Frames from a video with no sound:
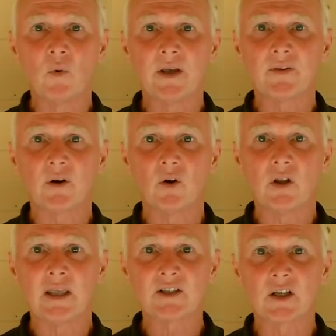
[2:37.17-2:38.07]
with
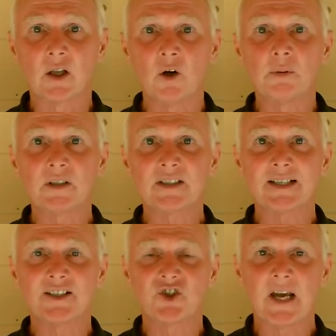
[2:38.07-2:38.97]
its
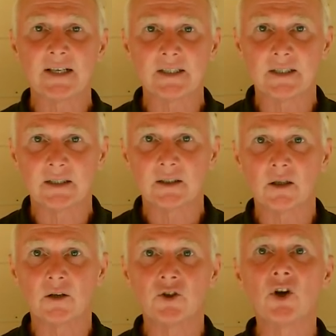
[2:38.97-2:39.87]
globalist agenda
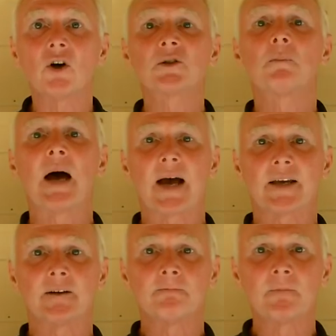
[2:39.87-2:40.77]
knocked
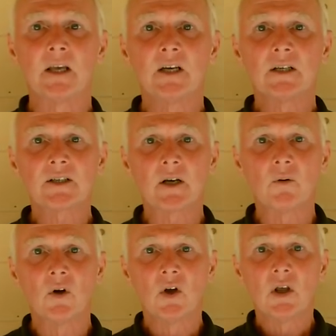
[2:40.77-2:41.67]
back.
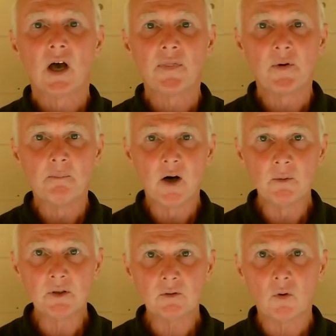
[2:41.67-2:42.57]
So, at the
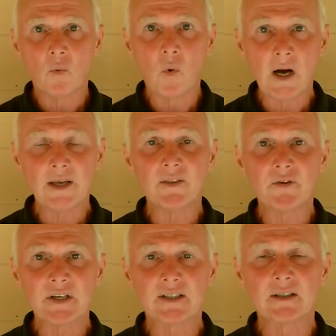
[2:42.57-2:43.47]
moment, why
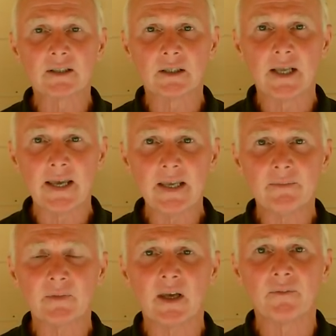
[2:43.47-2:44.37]
there is the
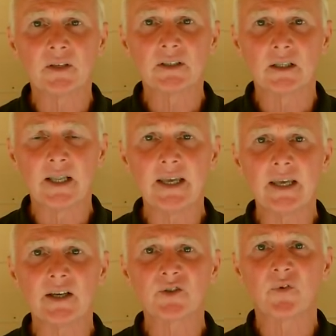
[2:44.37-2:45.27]
delay, and the
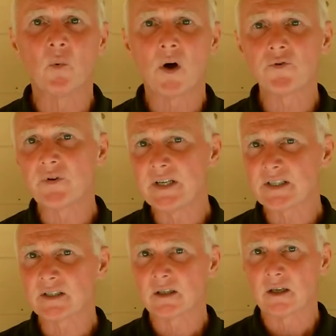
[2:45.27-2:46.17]
delay is for one
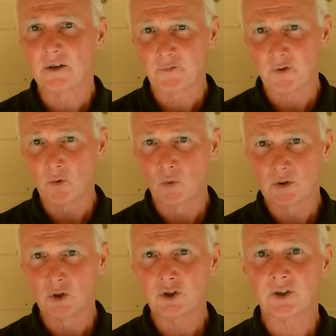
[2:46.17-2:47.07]
reason. If you
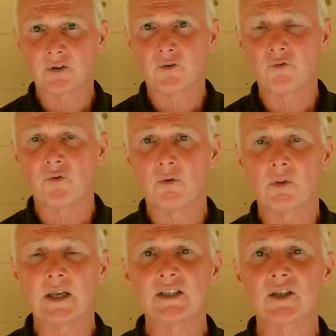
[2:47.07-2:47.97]
would look at the
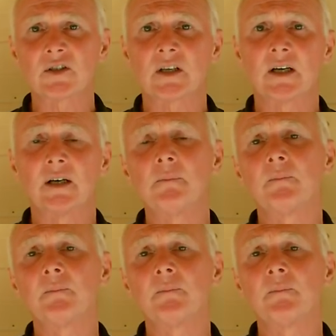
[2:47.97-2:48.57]
latest